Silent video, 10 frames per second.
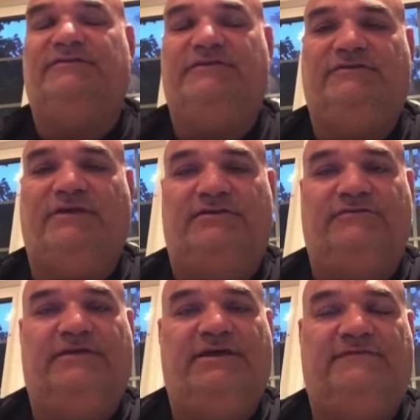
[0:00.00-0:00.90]
these guys have
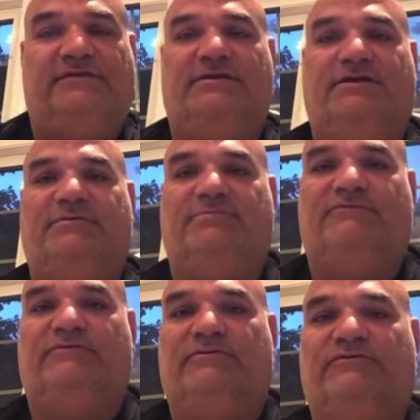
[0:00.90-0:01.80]
definitely done it
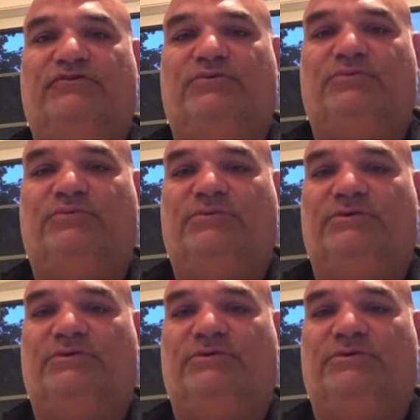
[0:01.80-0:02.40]
before. So you